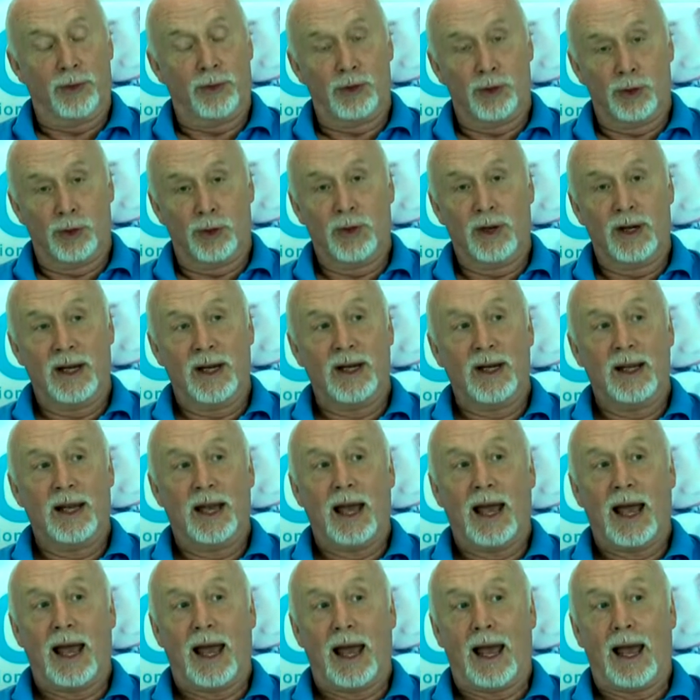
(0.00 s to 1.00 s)
During
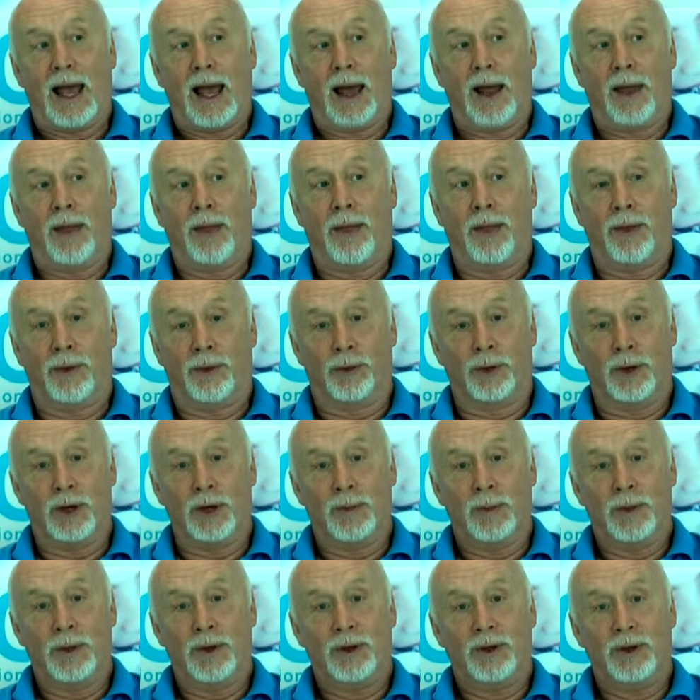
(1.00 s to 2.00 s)
the
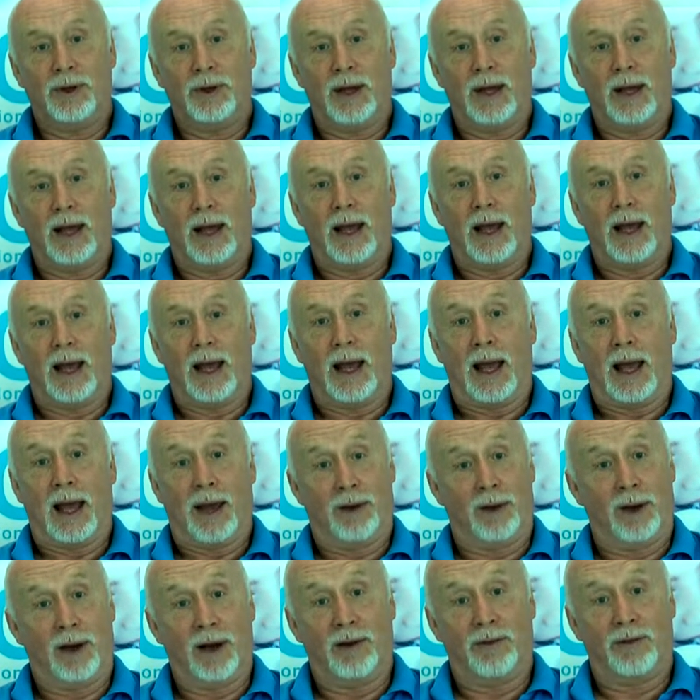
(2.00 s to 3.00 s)
treatment
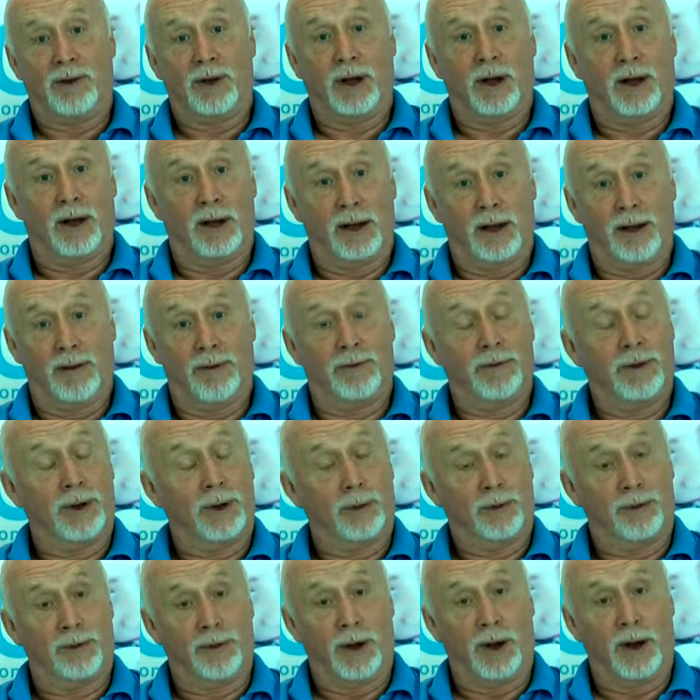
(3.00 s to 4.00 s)
and after, I have
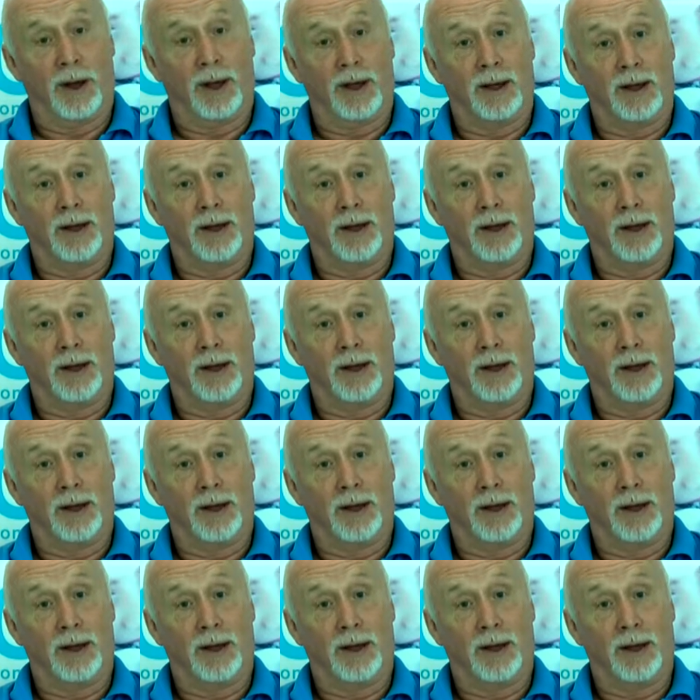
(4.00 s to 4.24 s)
felt fine.